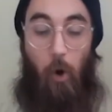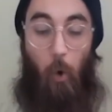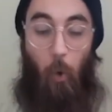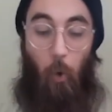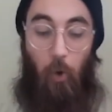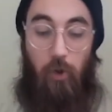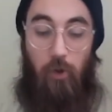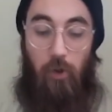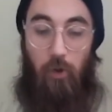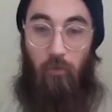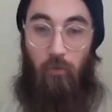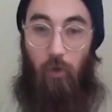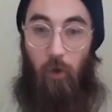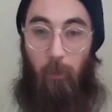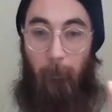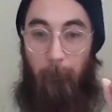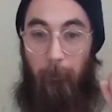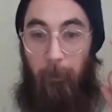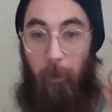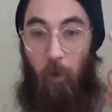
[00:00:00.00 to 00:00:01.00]
or you can
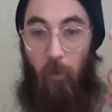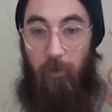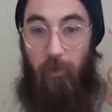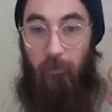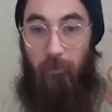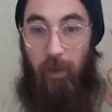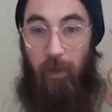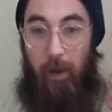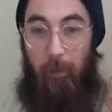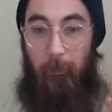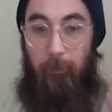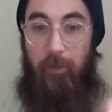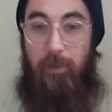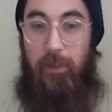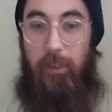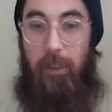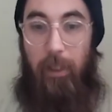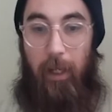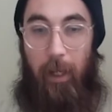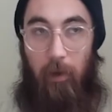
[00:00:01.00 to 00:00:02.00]
roll both of them
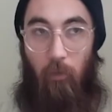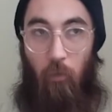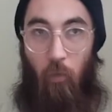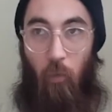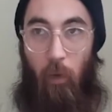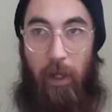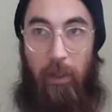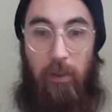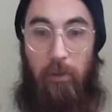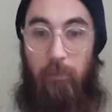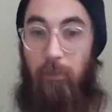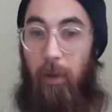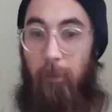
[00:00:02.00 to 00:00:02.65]
to get a random